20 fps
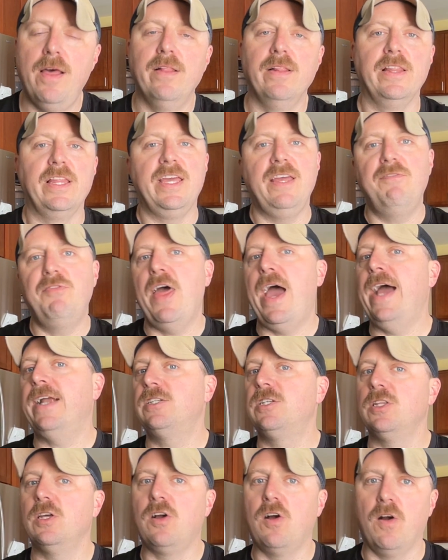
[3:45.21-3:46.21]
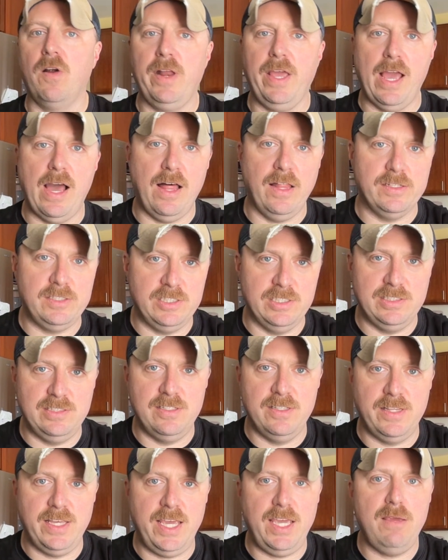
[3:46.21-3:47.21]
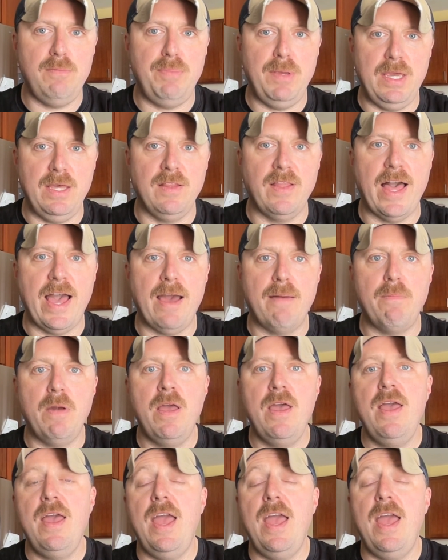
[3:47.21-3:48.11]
Leave that to the cardiologists in the EP lab.